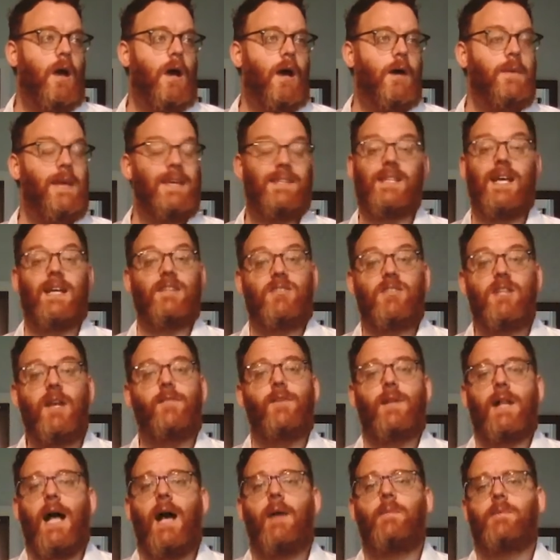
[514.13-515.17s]
He's got
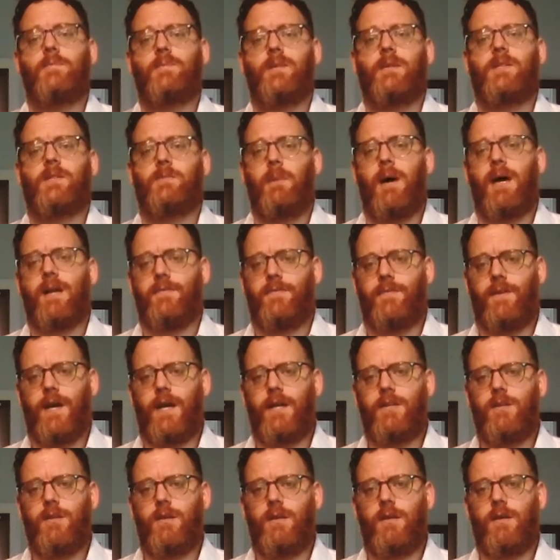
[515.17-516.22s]
several albums on
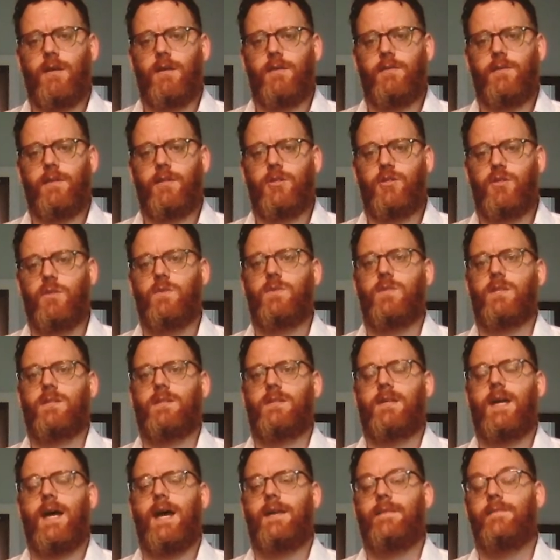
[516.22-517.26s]
Spotify that do just
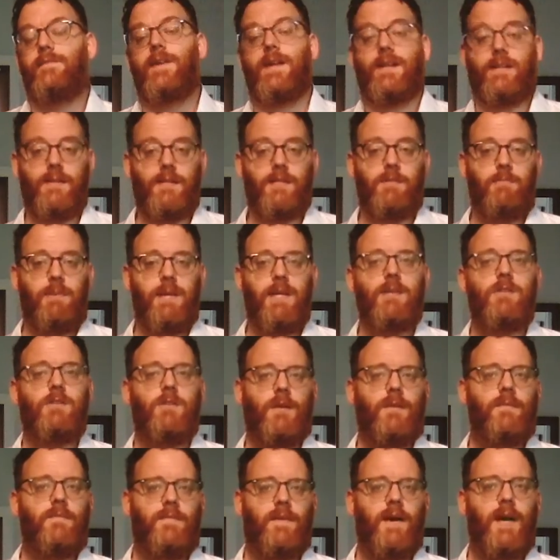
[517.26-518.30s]
that. In fact, this piece you
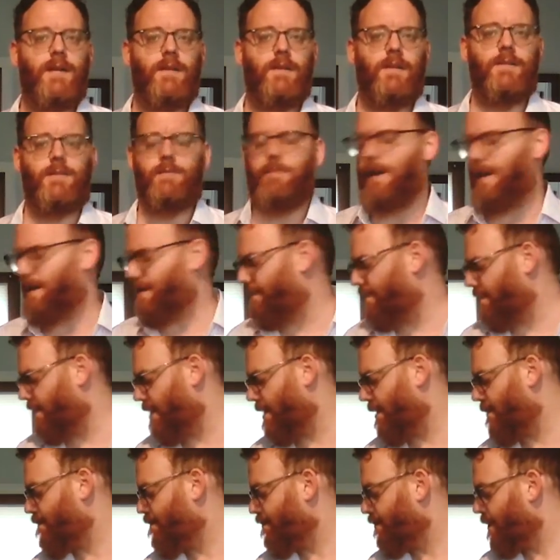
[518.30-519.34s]
can find on
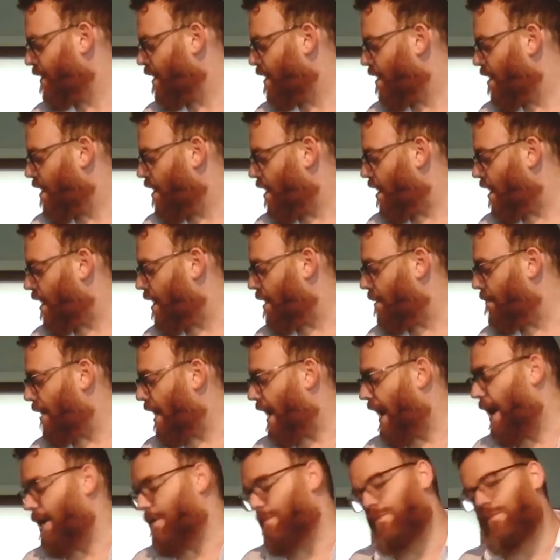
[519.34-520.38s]
Spotify.
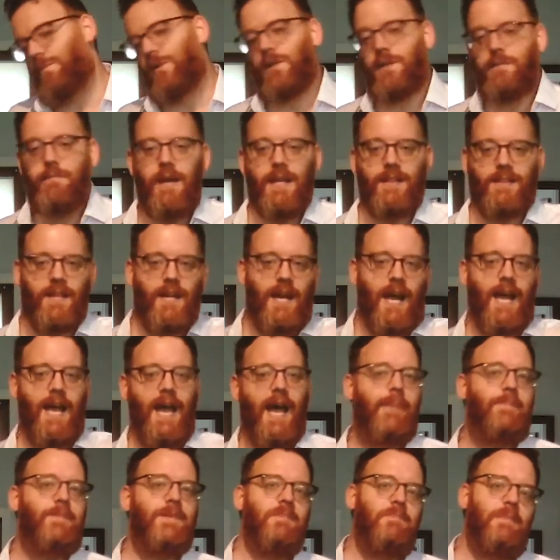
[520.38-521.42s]
I will admit that I
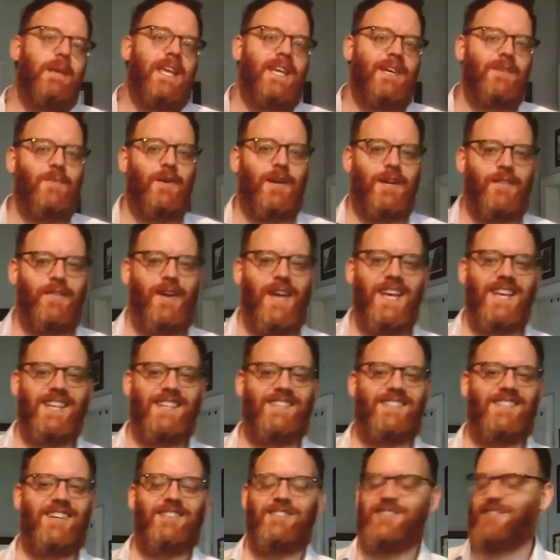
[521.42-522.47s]
happen to be in one of
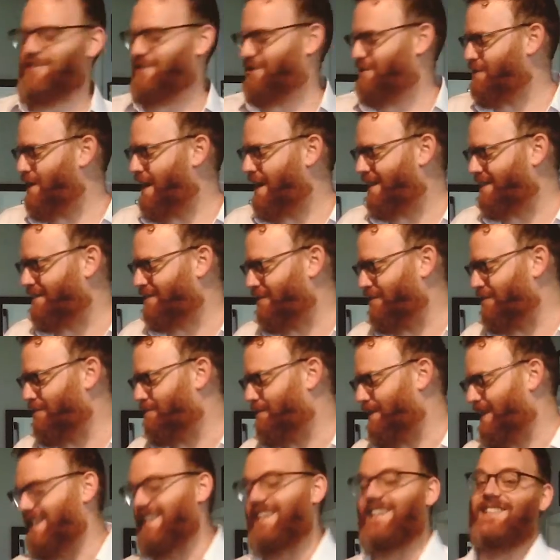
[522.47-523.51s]
his Dungeons and Dragons
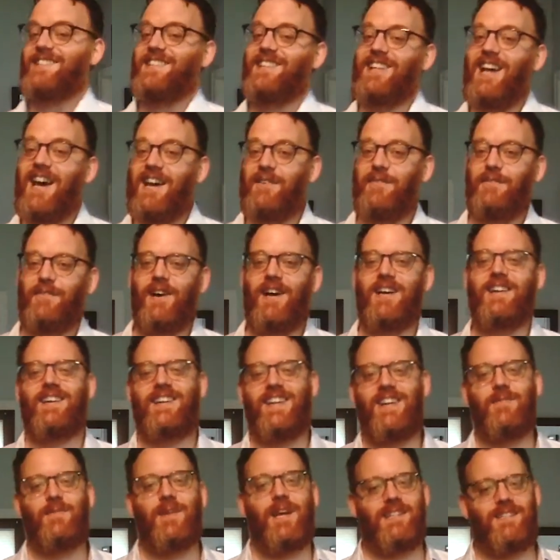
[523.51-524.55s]
groups, and it is a lot of fun, and
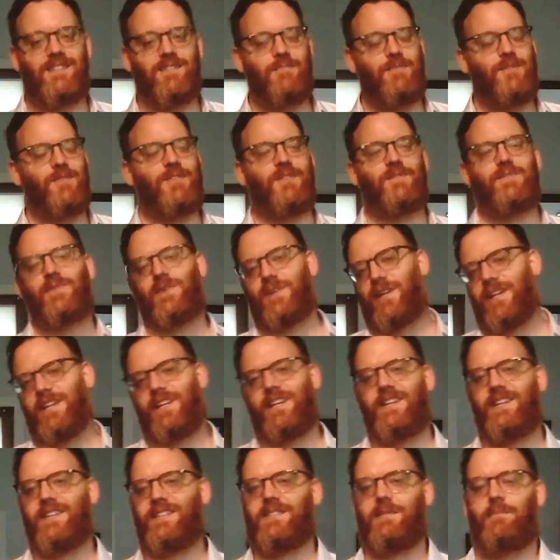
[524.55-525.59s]
he writes the music for it,
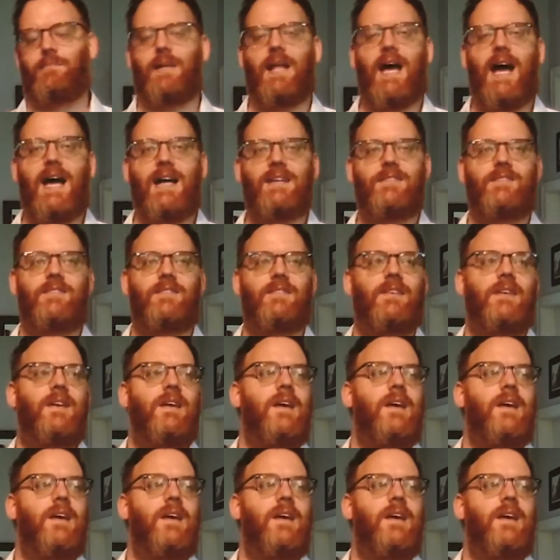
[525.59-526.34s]
and it's a blast.